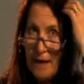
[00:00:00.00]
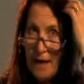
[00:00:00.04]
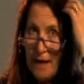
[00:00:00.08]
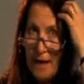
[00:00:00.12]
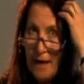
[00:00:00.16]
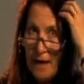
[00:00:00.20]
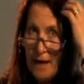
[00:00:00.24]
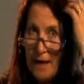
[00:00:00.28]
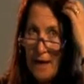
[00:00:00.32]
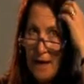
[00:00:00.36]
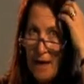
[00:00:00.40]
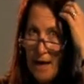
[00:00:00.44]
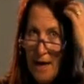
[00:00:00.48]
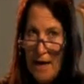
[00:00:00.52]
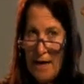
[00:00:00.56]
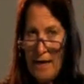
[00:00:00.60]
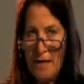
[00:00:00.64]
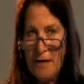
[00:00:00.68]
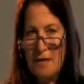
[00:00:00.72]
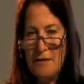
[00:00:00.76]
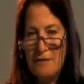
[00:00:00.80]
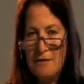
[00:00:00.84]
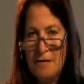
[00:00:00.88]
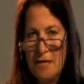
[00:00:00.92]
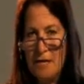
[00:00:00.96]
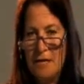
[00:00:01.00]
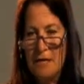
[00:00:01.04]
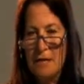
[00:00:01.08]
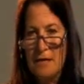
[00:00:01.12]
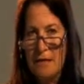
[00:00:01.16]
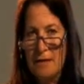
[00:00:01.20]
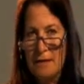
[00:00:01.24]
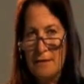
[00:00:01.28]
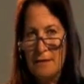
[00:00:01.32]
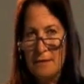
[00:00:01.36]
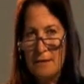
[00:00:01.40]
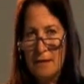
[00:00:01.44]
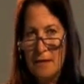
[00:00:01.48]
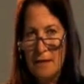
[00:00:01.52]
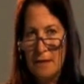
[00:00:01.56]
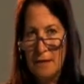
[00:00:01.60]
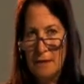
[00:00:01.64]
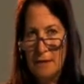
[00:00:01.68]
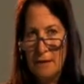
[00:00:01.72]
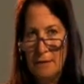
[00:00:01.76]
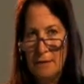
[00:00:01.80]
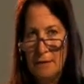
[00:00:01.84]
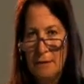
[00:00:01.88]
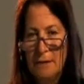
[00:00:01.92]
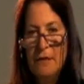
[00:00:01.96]
high thinking
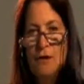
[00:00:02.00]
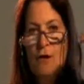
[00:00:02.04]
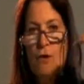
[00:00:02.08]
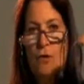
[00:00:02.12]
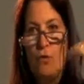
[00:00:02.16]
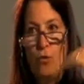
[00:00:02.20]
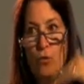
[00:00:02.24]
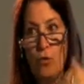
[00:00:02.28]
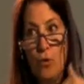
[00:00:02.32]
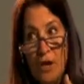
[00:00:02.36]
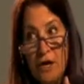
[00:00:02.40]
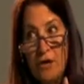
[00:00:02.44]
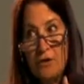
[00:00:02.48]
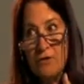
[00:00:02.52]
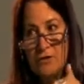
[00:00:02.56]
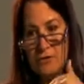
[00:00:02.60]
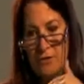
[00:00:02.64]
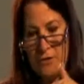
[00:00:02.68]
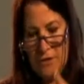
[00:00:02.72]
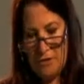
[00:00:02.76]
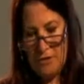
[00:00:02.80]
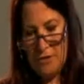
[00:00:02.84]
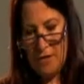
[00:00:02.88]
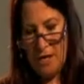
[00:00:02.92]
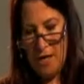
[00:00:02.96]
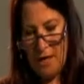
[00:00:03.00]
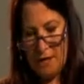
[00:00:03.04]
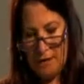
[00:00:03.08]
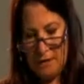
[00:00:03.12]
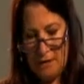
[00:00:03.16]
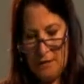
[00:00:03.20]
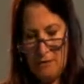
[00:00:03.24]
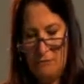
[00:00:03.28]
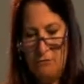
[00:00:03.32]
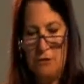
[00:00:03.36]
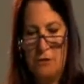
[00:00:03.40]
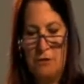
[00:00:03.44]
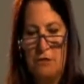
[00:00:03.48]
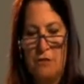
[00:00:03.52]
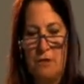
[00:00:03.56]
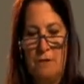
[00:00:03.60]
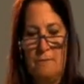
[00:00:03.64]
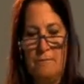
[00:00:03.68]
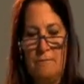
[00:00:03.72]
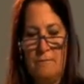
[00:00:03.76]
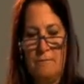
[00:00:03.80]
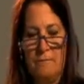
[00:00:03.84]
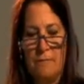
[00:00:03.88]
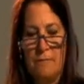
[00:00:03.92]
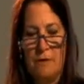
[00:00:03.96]
skill with the activity.
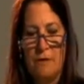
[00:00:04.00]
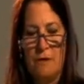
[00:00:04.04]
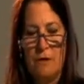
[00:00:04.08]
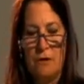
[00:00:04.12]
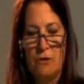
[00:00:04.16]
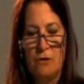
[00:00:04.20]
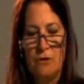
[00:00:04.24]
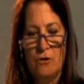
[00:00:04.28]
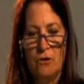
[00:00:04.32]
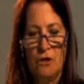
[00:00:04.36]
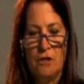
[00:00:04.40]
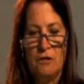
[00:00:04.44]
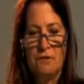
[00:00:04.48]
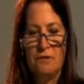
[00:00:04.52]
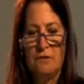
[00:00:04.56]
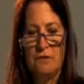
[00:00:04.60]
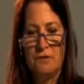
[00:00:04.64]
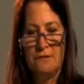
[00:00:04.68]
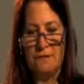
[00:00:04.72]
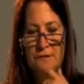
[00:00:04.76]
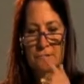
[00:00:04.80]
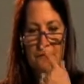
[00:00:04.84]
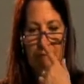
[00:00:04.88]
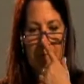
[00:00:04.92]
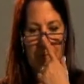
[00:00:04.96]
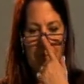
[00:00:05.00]
Look at this.